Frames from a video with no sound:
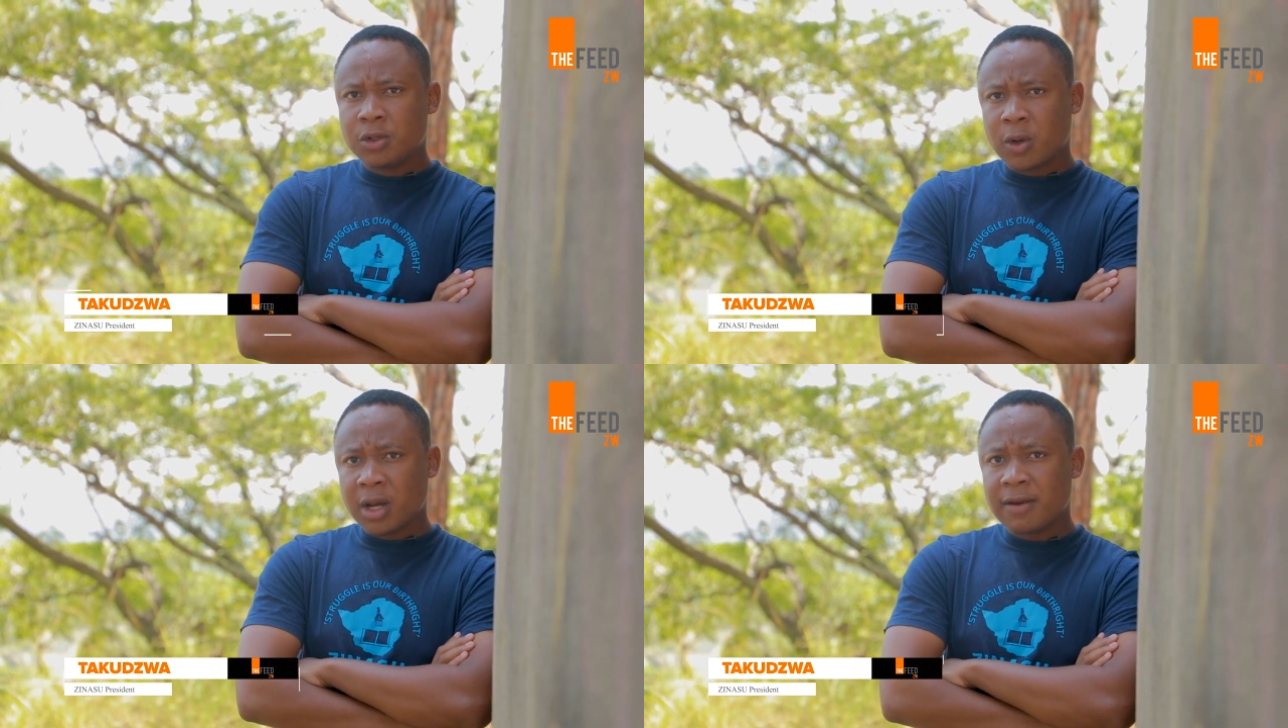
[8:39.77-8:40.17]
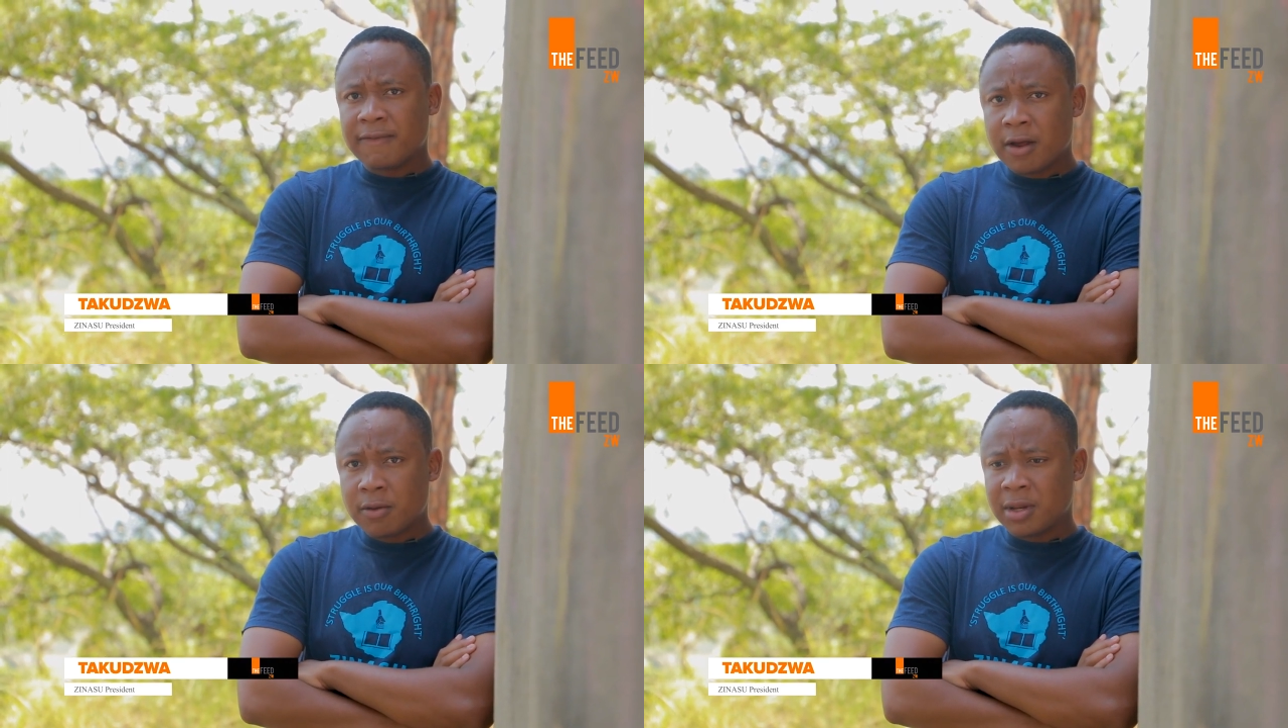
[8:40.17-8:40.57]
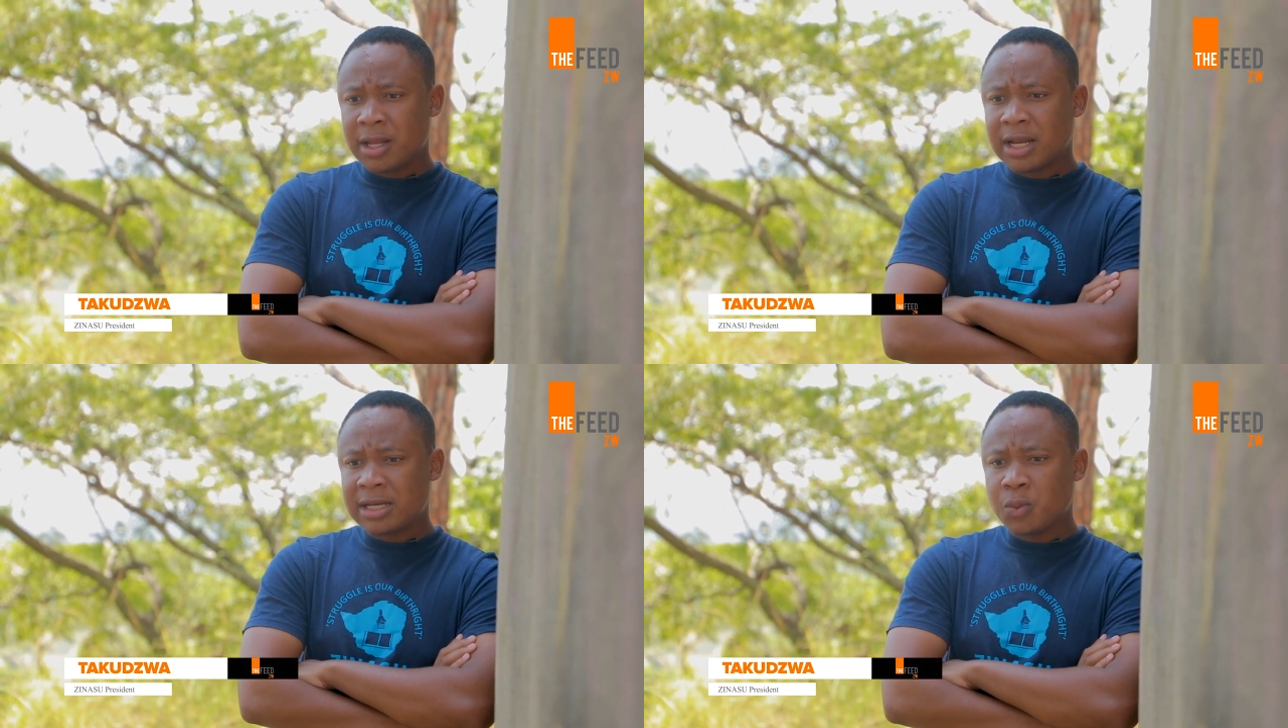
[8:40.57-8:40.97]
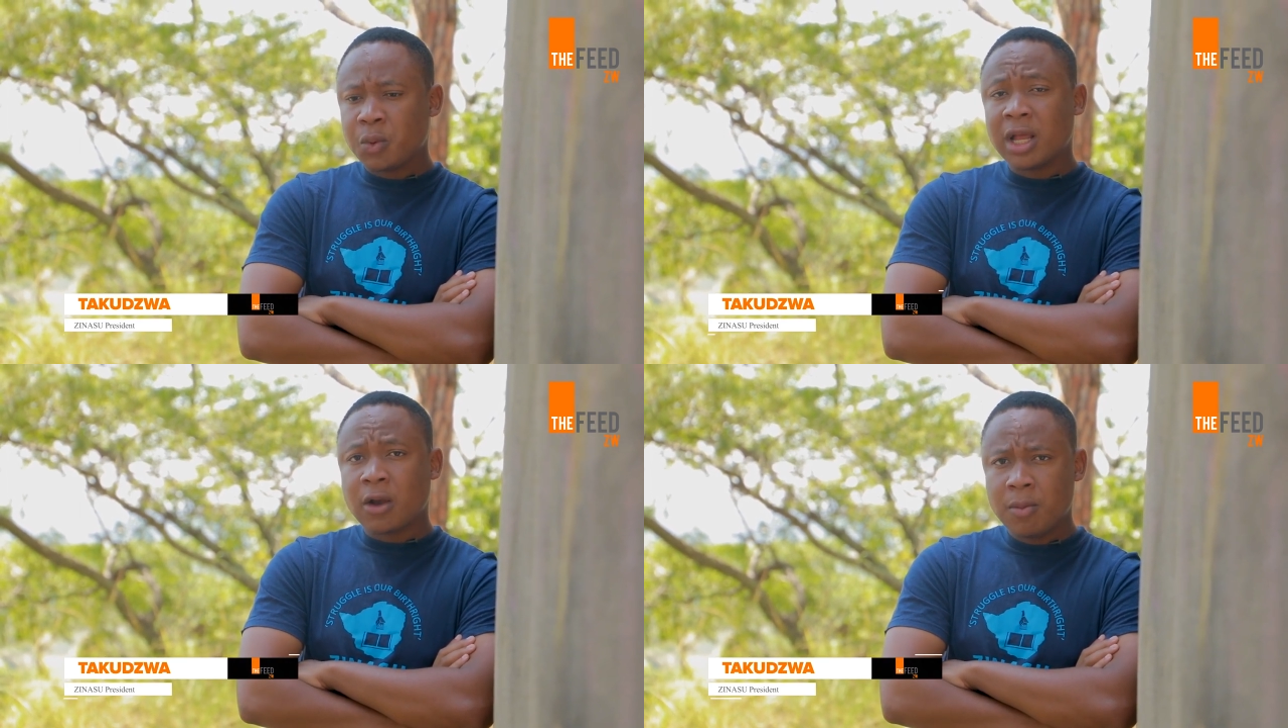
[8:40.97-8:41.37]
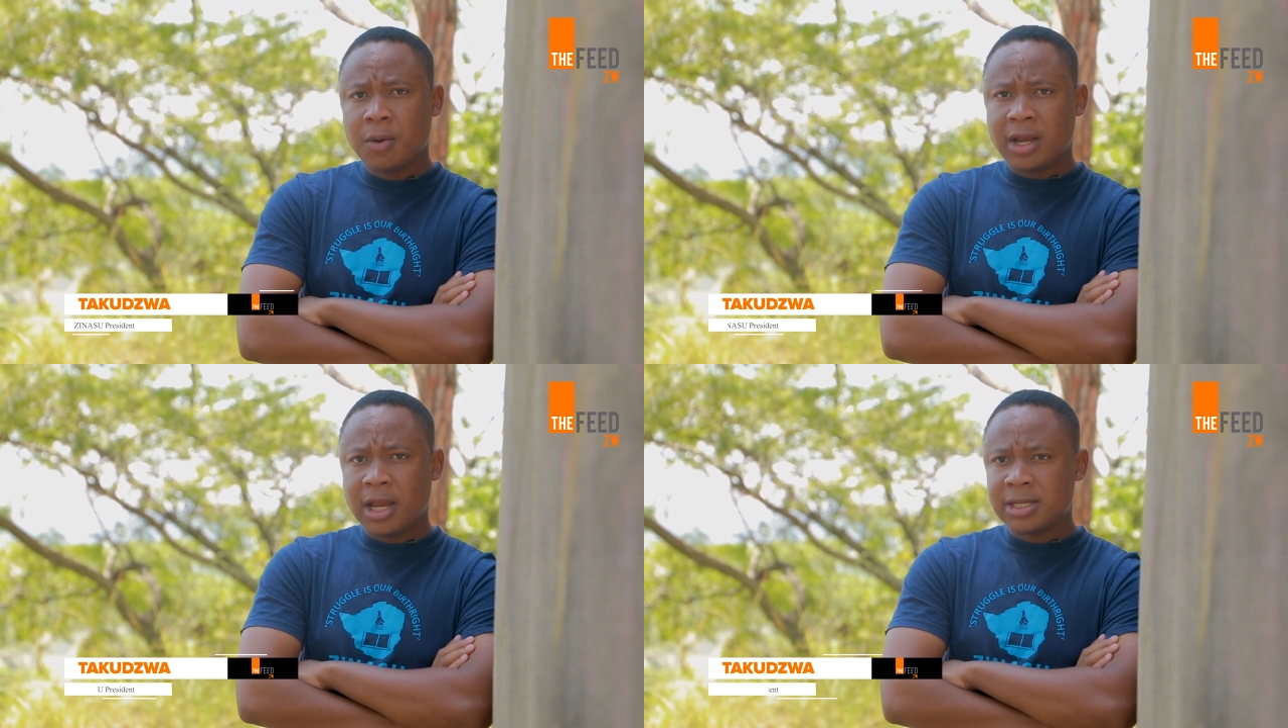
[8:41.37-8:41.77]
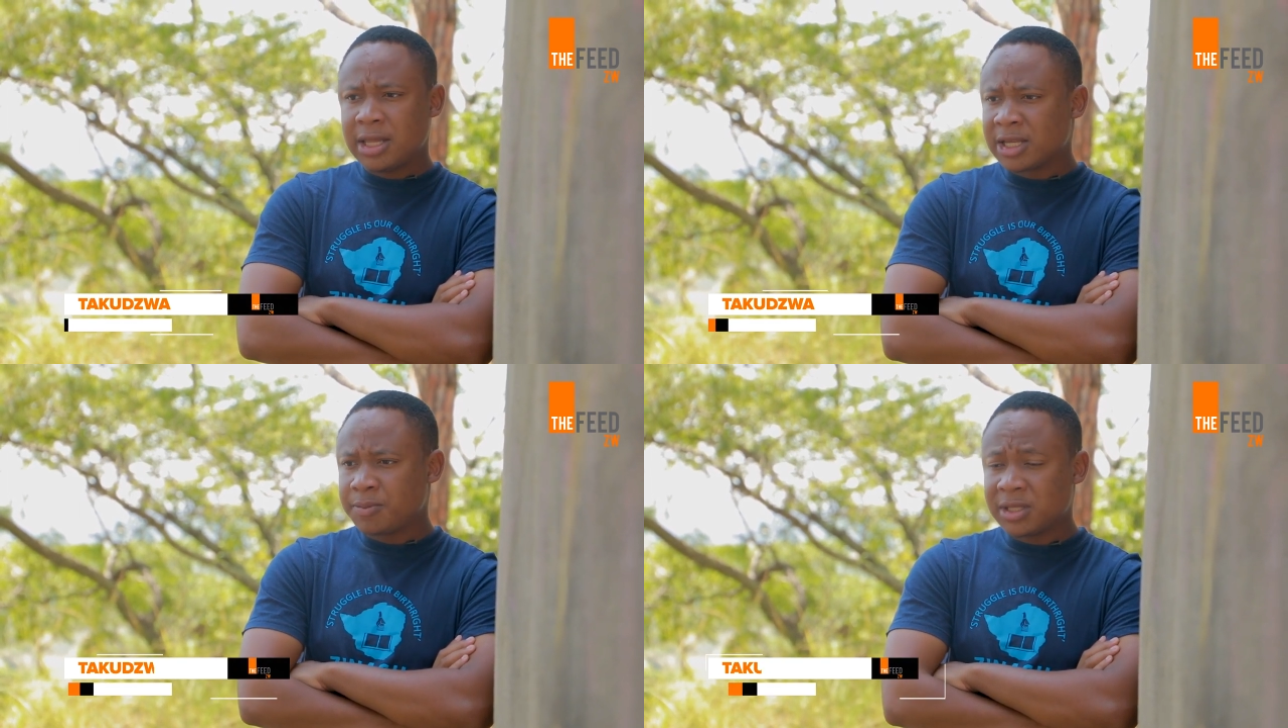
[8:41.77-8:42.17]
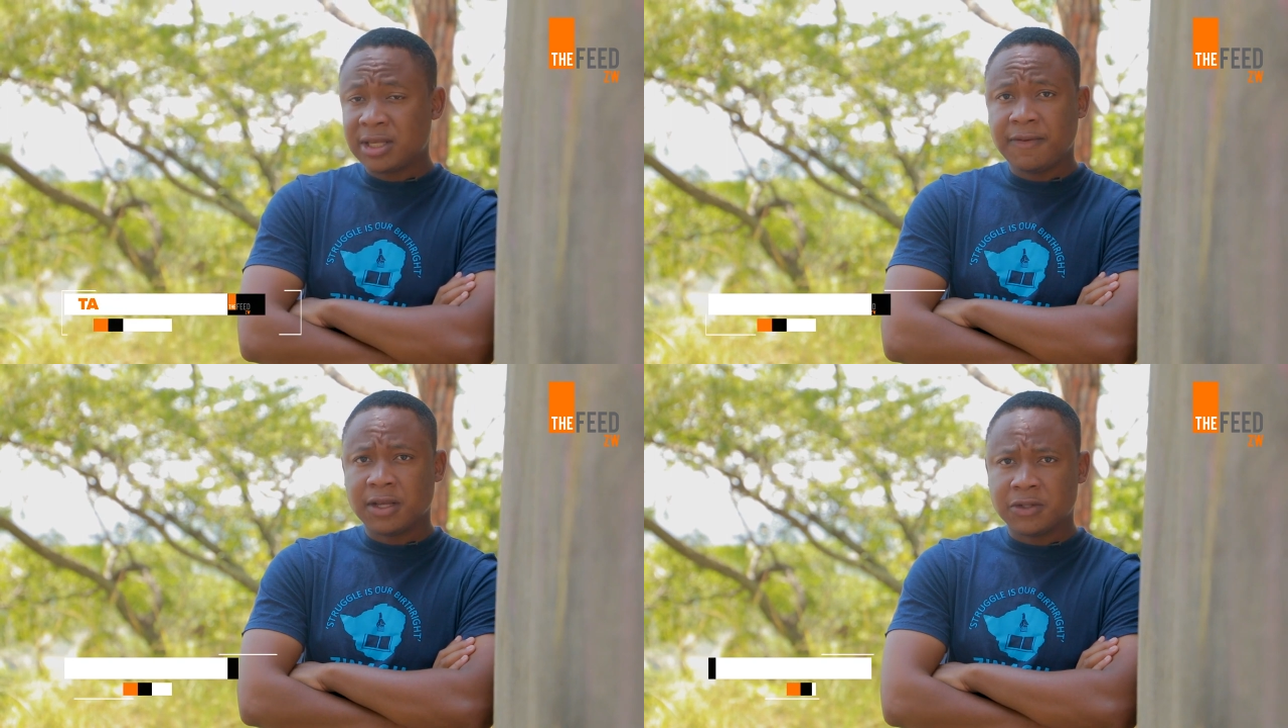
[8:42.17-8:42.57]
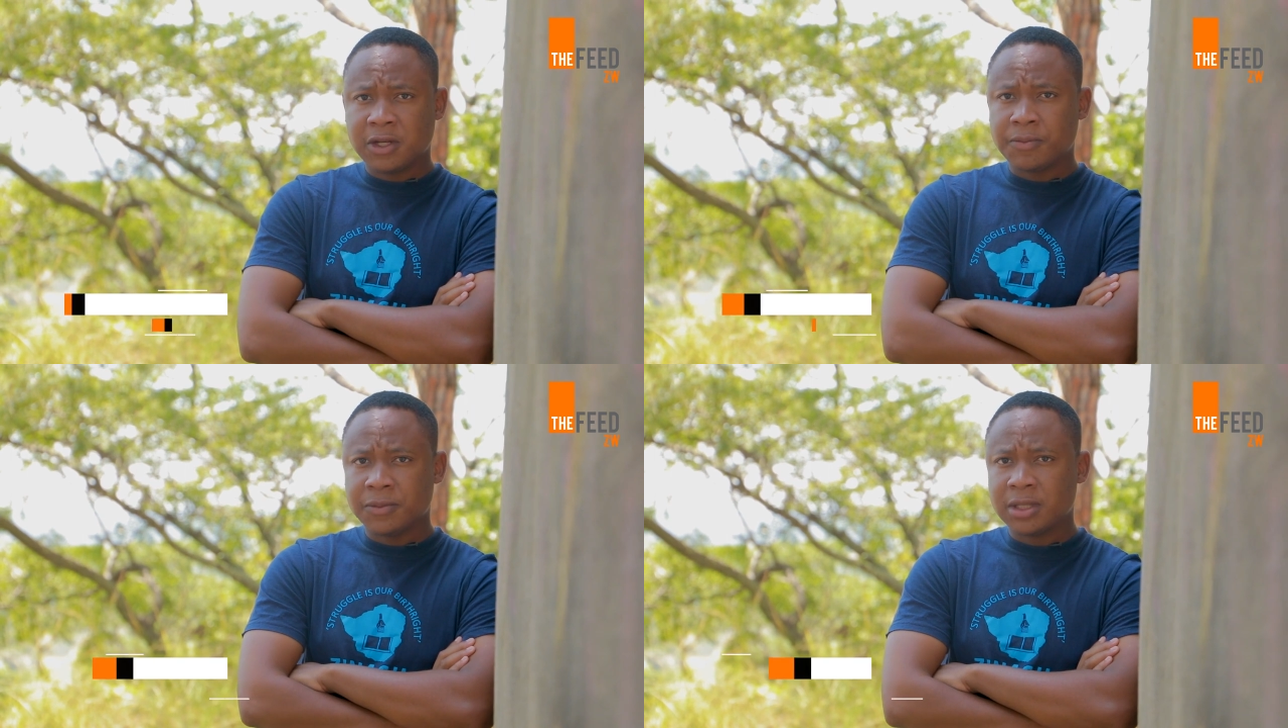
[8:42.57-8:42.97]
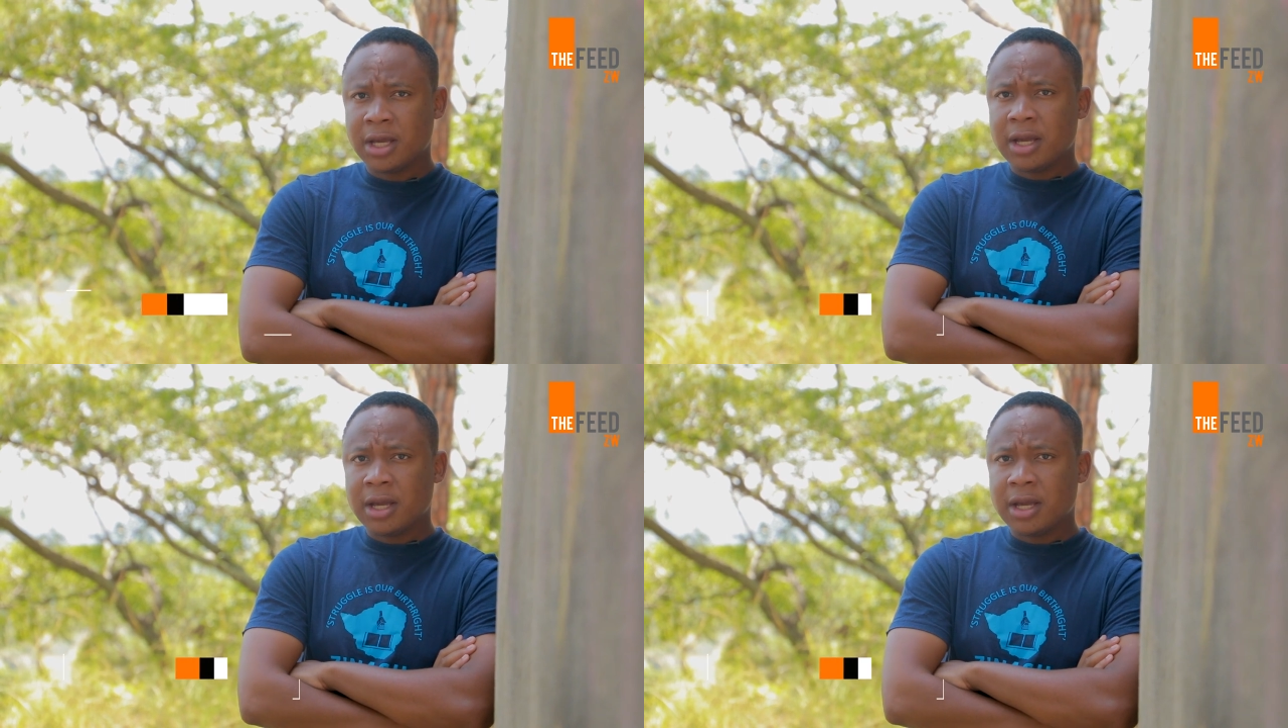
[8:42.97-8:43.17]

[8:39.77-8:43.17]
or an environment that will accommodate their specific dreams,